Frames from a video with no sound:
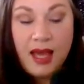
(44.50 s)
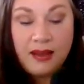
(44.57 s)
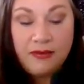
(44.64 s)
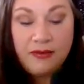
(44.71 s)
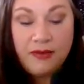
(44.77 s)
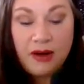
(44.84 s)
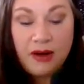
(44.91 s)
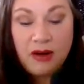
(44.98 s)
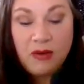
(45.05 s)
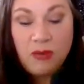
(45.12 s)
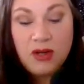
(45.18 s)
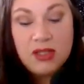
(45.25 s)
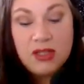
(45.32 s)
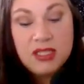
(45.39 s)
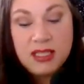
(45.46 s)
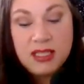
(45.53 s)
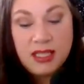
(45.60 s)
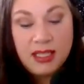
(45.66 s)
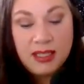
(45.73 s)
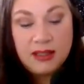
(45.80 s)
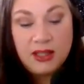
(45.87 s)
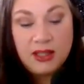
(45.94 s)
And the very worst
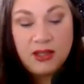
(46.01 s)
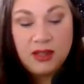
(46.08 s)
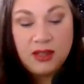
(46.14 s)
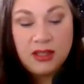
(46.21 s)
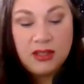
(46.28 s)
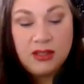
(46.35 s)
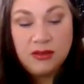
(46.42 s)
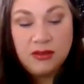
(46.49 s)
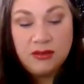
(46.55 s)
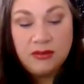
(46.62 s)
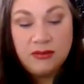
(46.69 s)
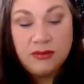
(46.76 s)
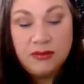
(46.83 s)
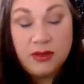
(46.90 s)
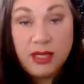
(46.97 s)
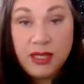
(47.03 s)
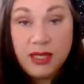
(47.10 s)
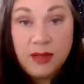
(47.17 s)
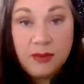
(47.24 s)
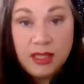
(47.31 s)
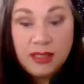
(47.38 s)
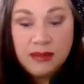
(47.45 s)
thing that you can do for
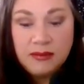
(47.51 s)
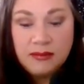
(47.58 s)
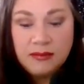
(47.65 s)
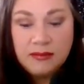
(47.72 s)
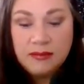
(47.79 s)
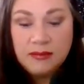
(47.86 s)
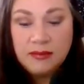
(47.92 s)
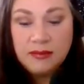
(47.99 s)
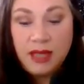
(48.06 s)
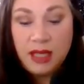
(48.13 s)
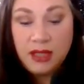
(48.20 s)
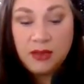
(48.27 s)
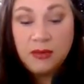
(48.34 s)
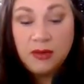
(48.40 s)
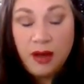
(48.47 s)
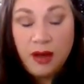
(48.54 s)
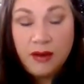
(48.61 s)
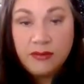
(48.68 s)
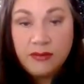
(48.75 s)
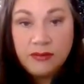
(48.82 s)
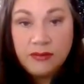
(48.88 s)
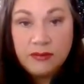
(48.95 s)
anyone that you love